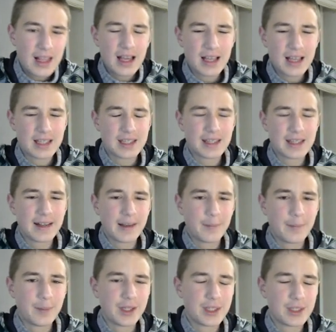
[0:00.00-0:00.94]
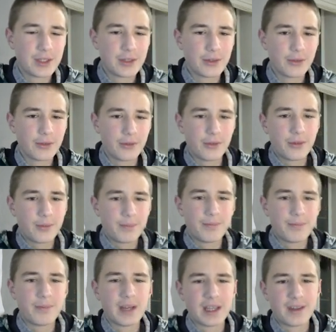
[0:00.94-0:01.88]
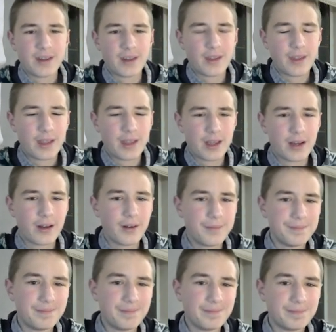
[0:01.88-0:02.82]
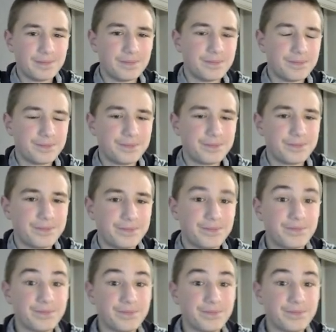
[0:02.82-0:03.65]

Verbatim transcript: I think I'm not so better there. Mm.